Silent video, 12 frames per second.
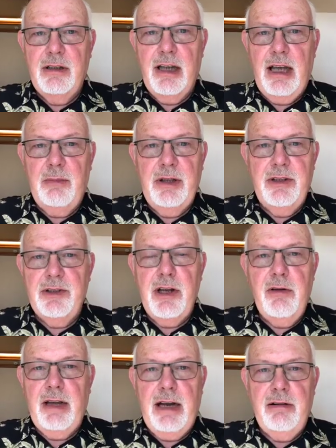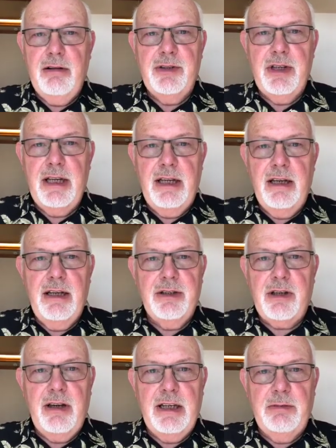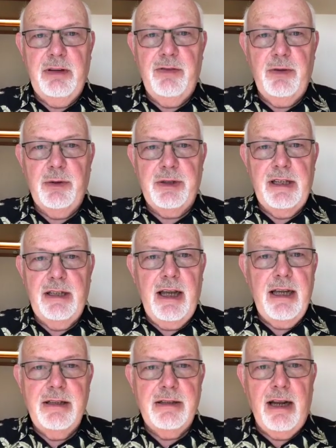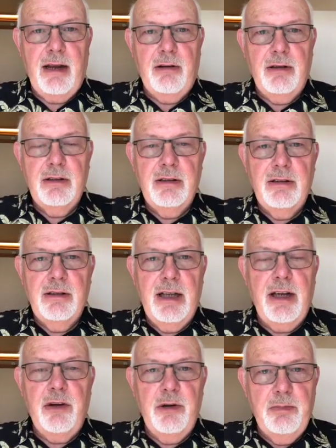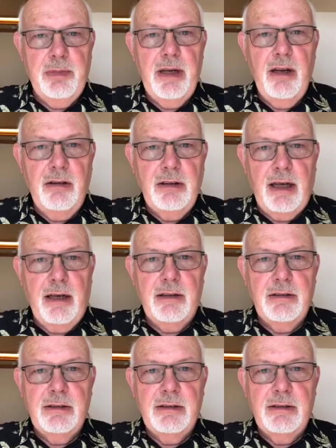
I mean, there's no guarantee it's going to be 14 days now. It could be longer.